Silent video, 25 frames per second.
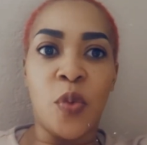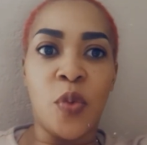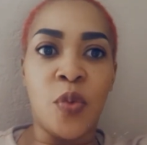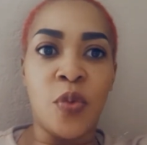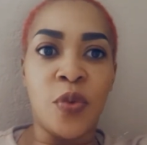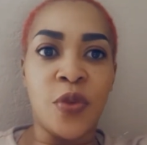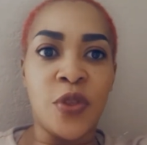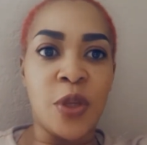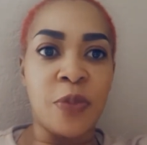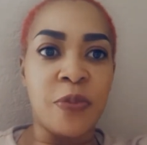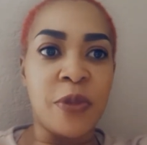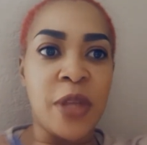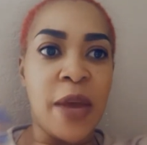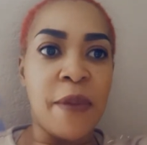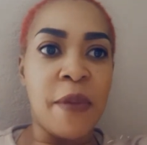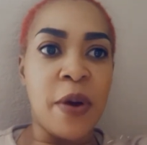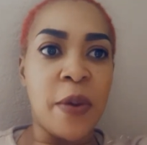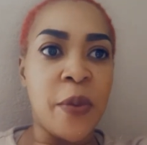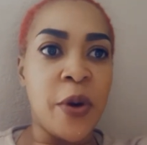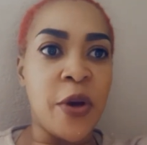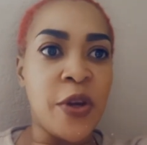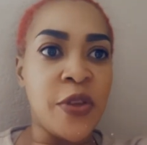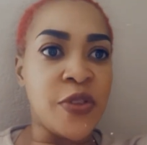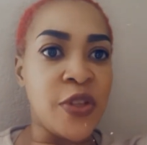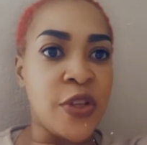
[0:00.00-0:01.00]
sometimes I
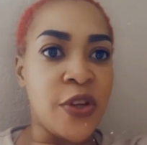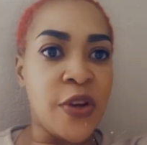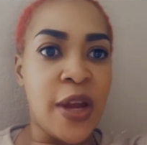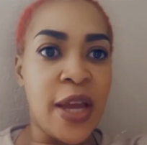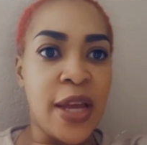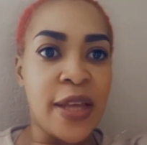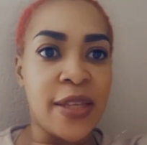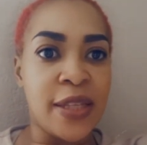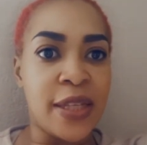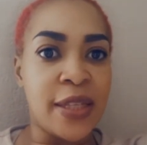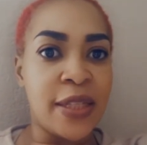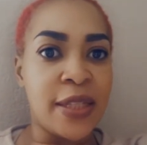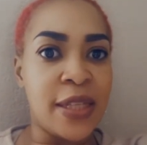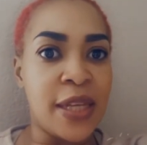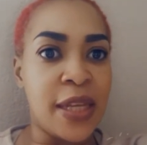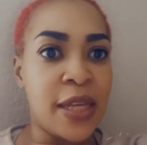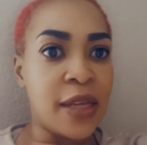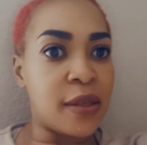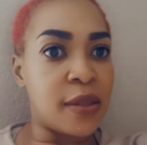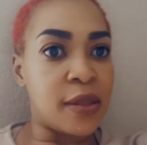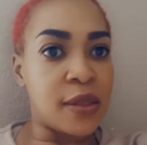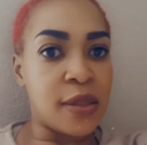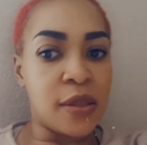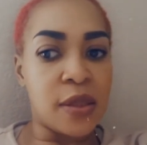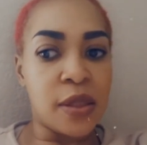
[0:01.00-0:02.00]
moisturize and
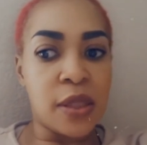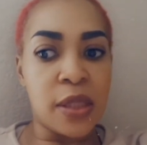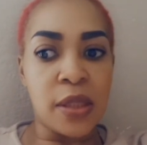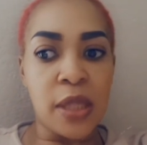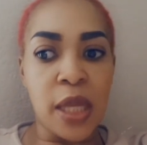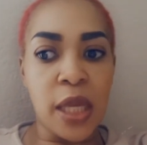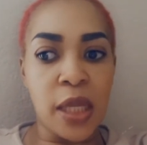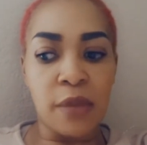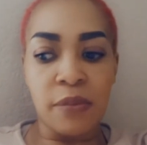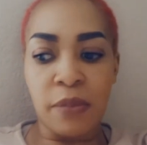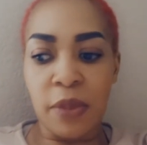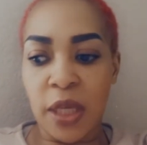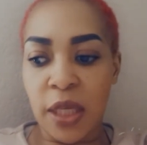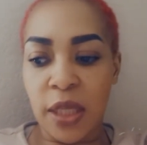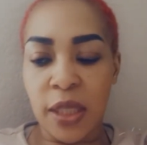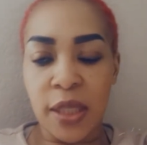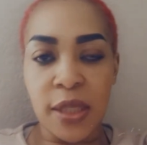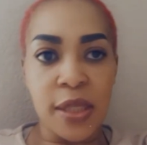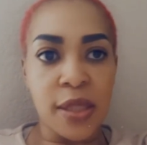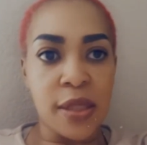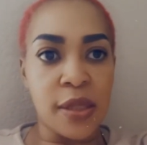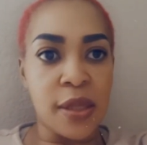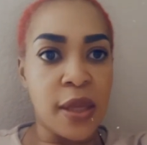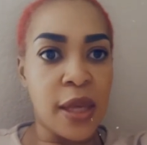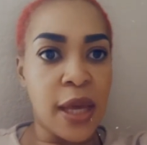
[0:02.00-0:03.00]
next 10
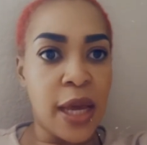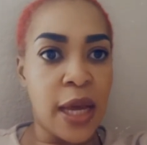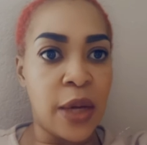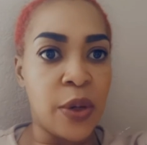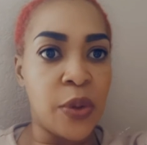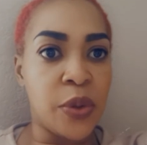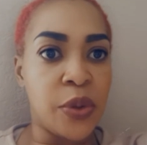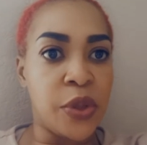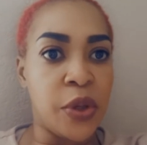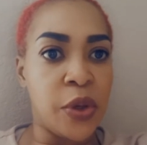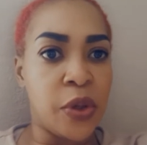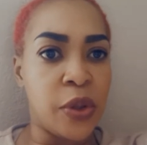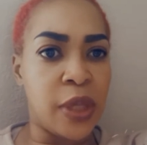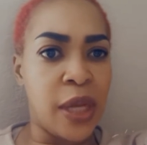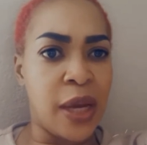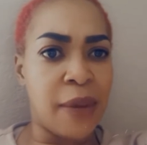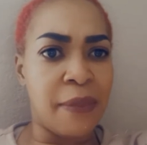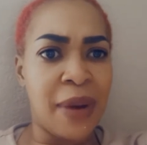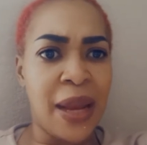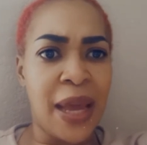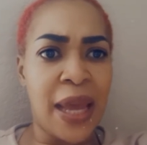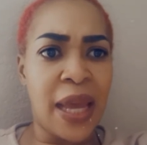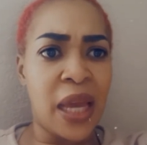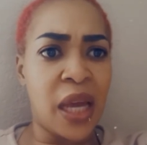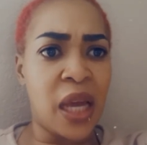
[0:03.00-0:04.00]
minutes, I look down, I'm
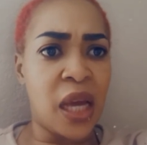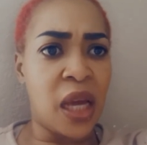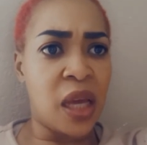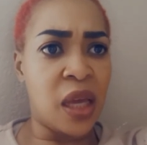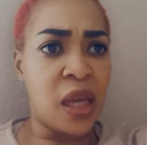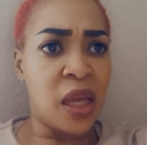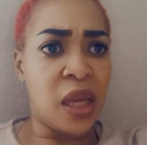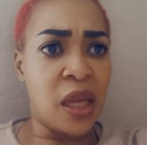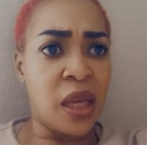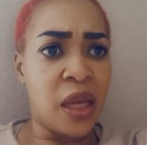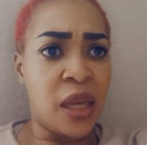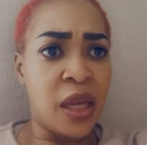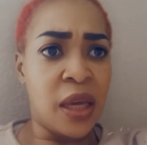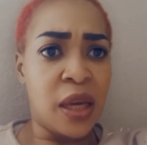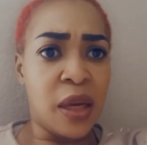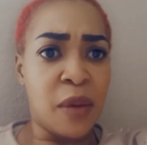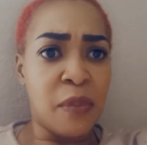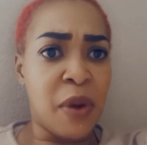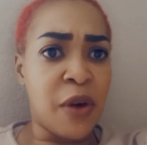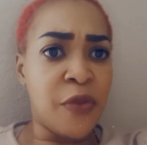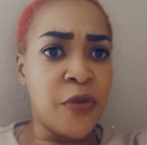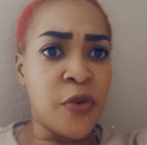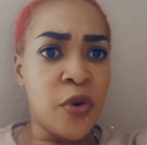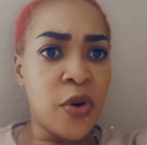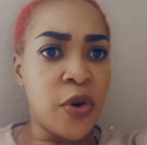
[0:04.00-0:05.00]
like,
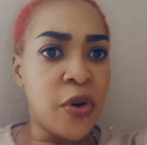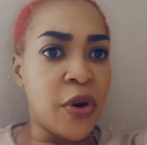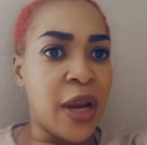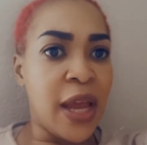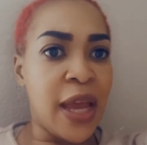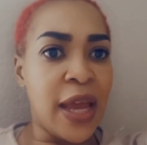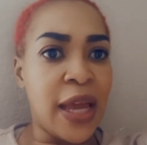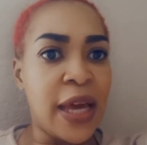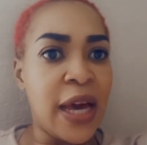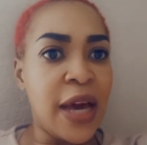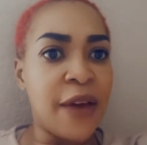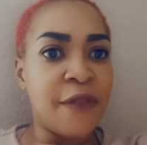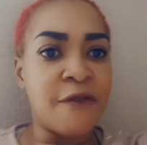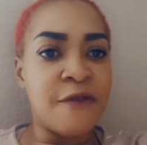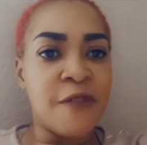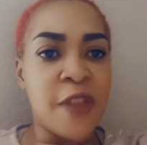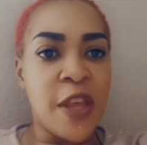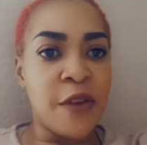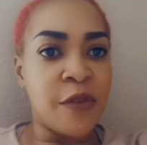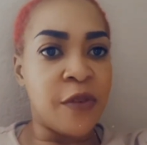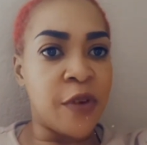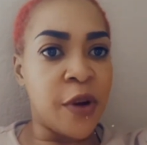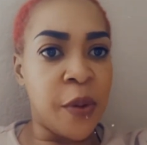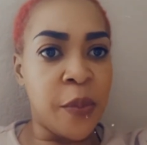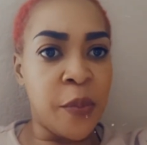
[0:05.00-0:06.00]
my foot look like I've
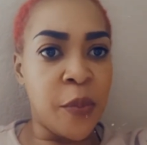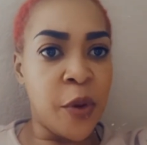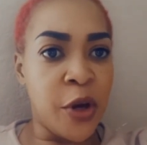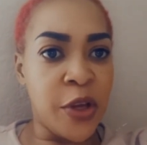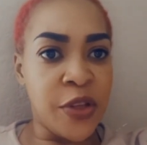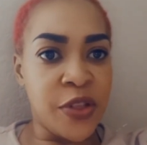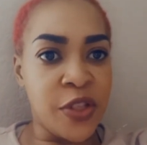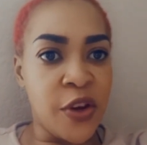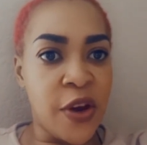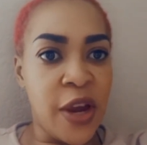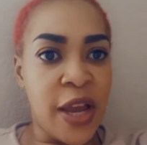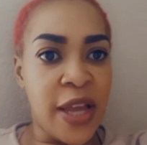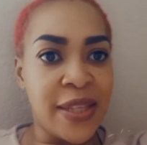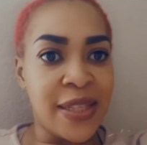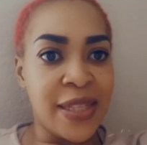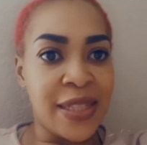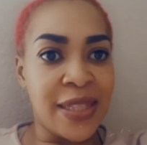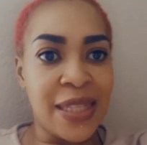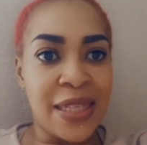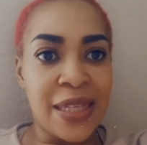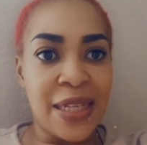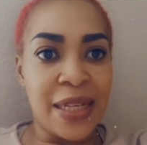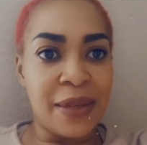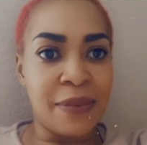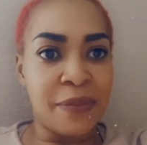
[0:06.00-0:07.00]
never moisturized it
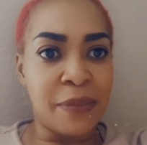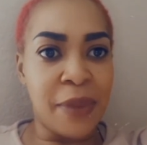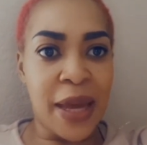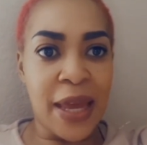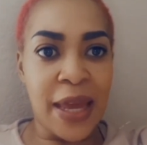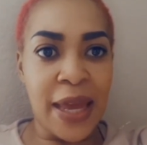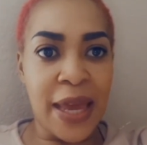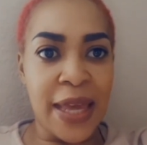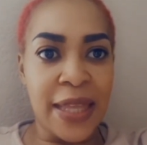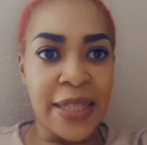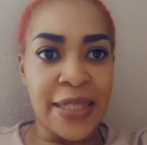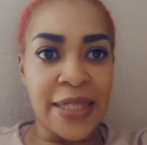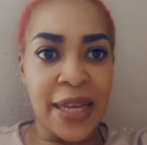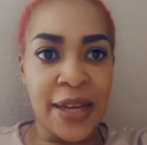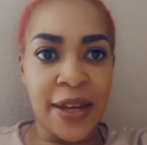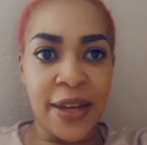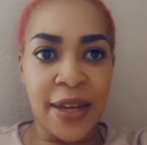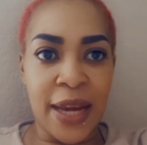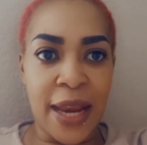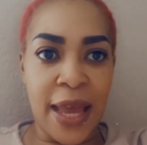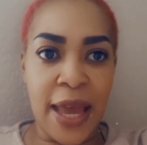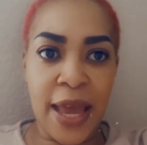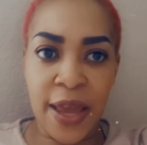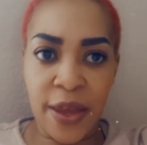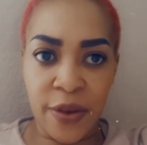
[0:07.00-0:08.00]
in my entire
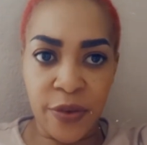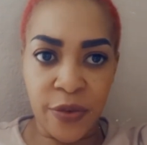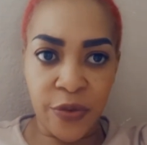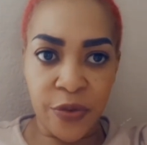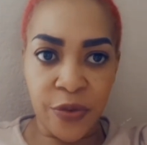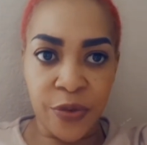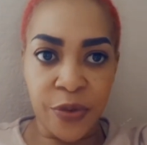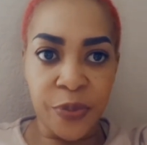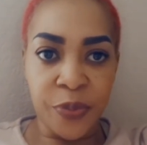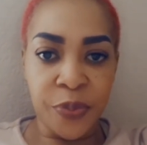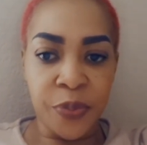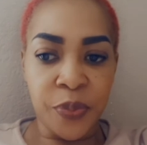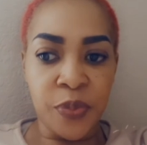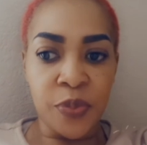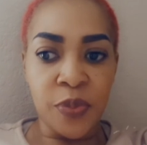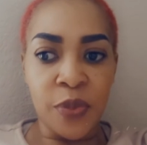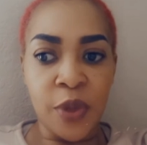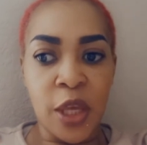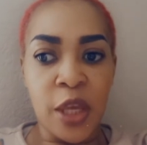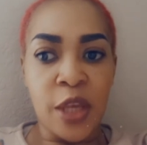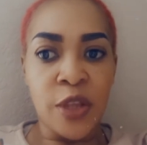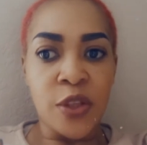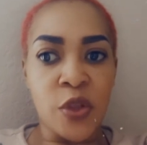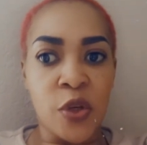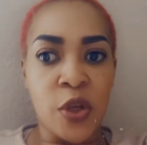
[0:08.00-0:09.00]
life.
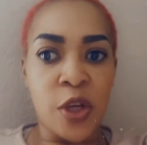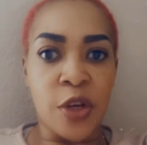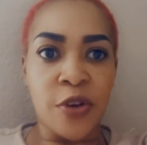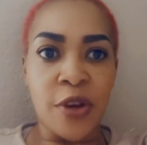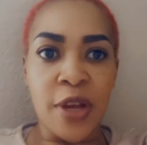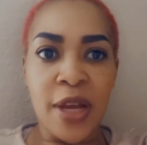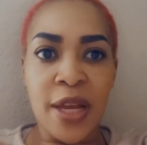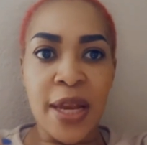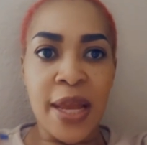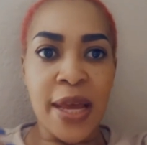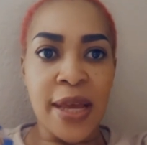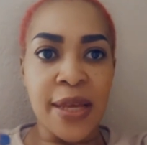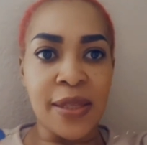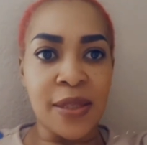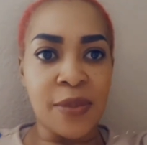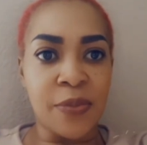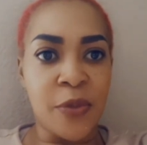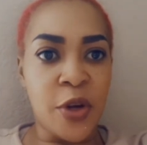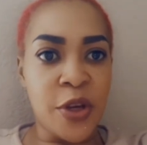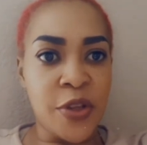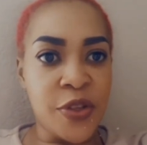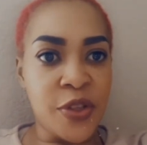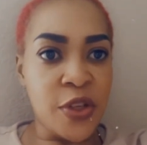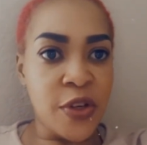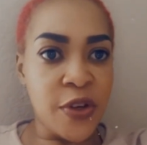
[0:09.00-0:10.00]
So I realize
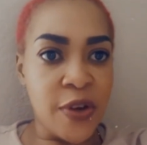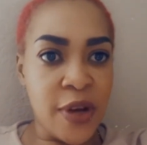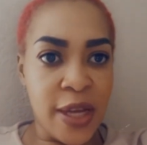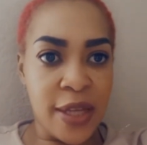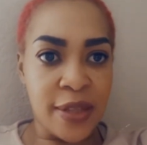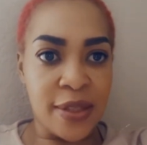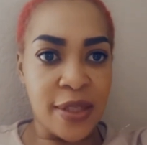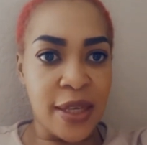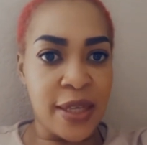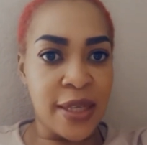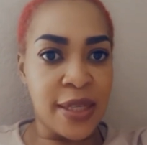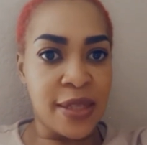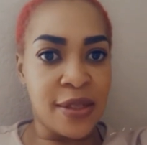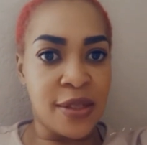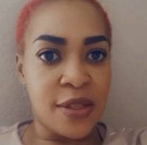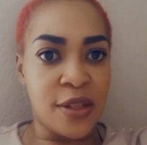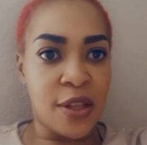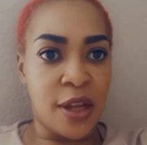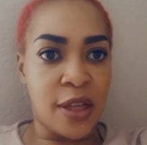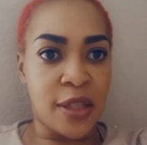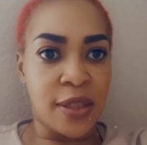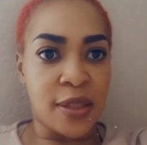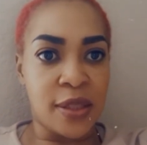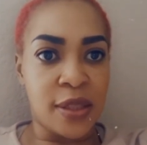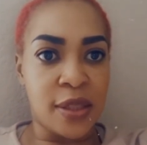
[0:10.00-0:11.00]
moisturizer is
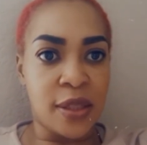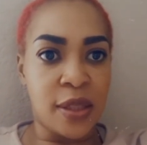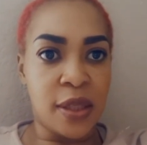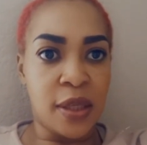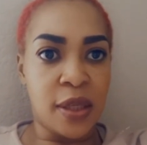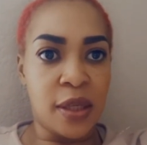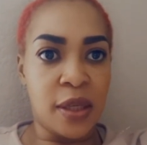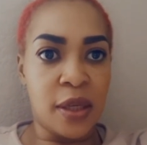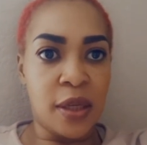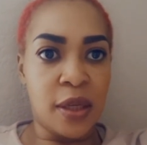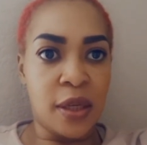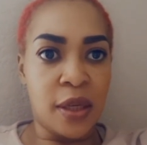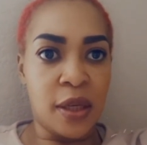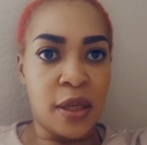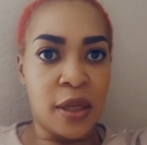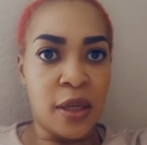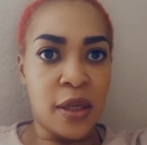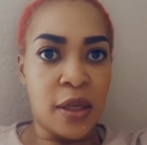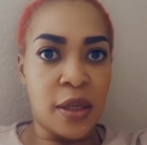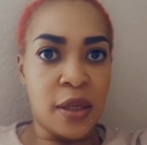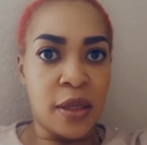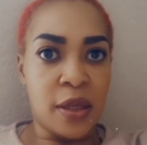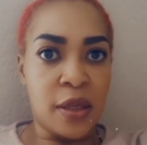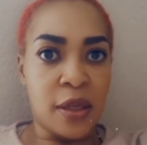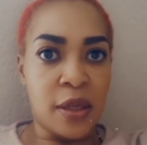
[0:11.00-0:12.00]
not
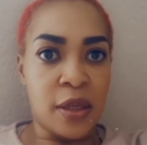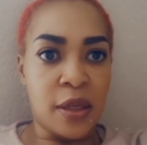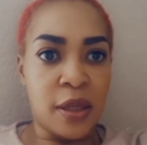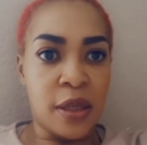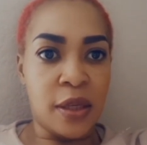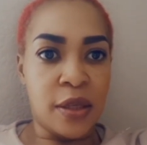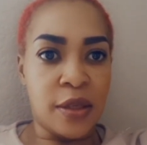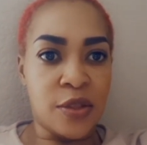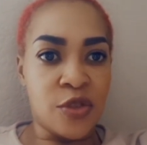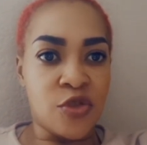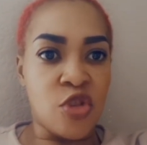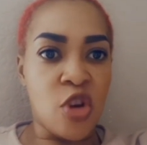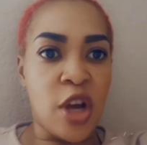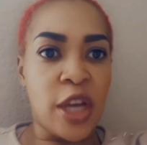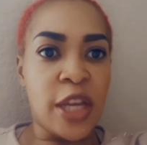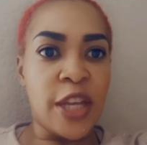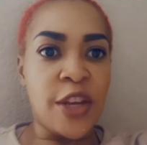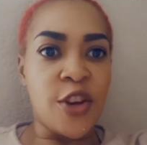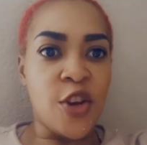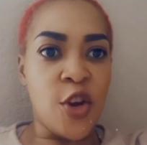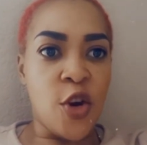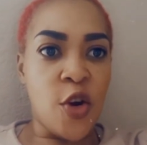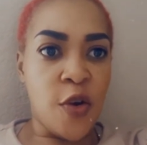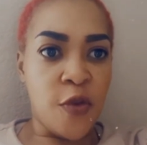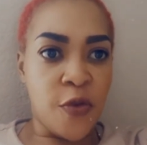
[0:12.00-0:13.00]
strong
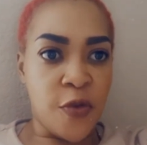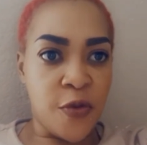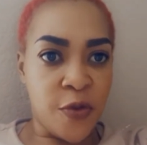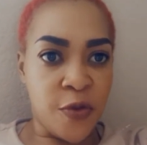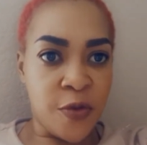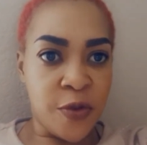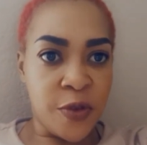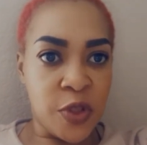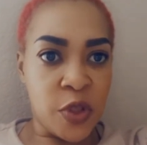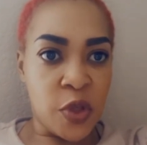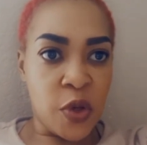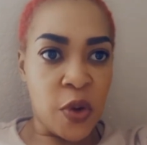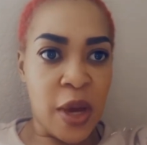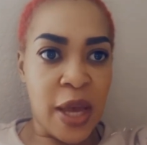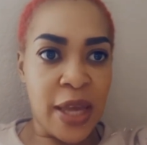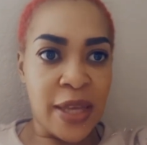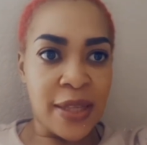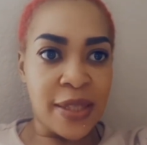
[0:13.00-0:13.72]
enough, so I